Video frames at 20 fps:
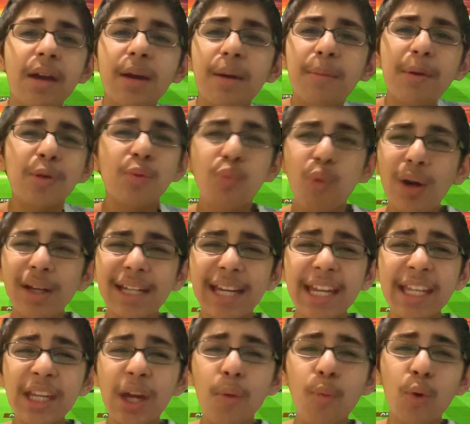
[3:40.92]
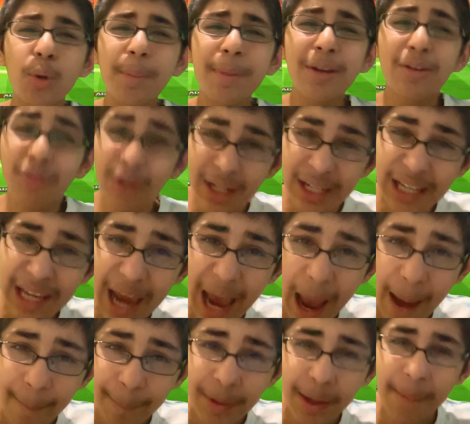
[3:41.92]
But what India would be really
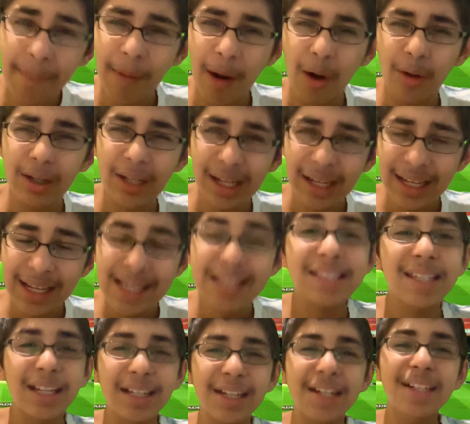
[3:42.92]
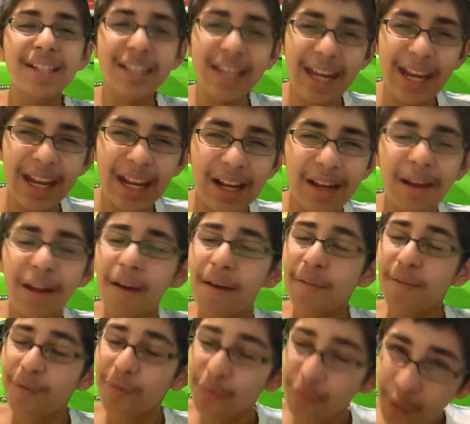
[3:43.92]
happy about is that their tail
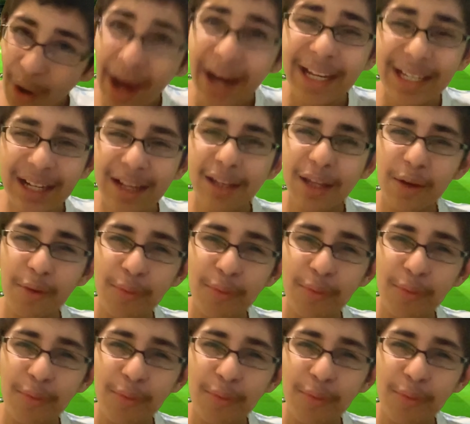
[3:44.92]
finally